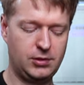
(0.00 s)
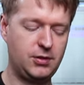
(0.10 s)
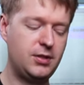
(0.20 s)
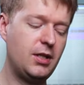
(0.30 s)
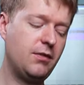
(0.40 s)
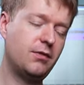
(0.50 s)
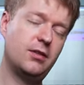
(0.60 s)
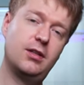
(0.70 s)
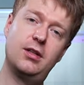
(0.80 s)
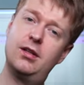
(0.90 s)
instead of
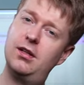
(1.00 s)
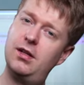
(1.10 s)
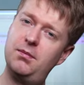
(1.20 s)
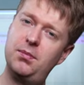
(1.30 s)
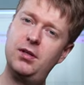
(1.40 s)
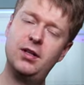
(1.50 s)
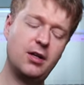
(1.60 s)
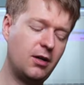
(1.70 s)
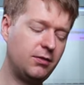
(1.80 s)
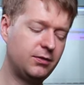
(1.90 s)

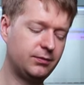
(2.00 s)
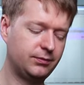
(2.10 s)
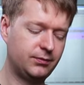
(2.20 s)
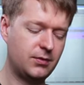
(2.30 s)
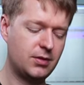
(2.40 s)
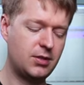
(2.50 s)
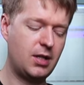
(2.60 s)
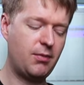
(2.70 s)
pulling off to